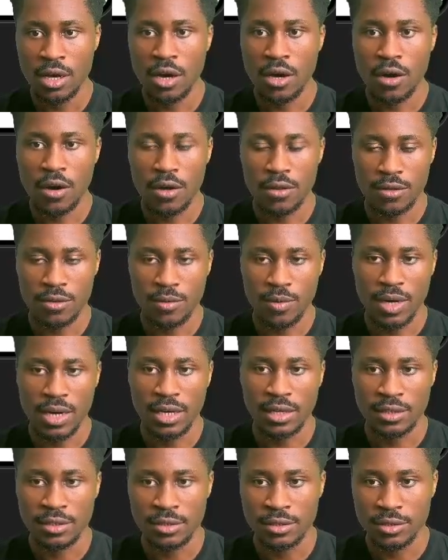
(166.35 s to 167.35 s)

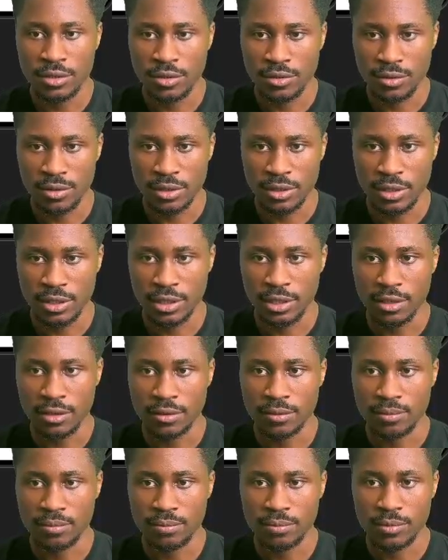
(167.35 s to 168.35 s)
otherwise use leading.
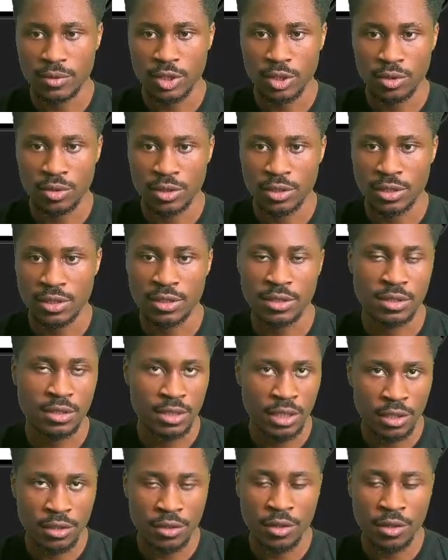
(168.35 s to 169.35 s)
So this is a
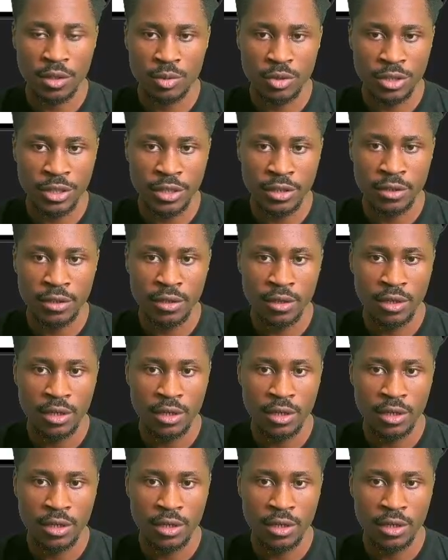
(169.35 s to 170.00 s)
ternary operator.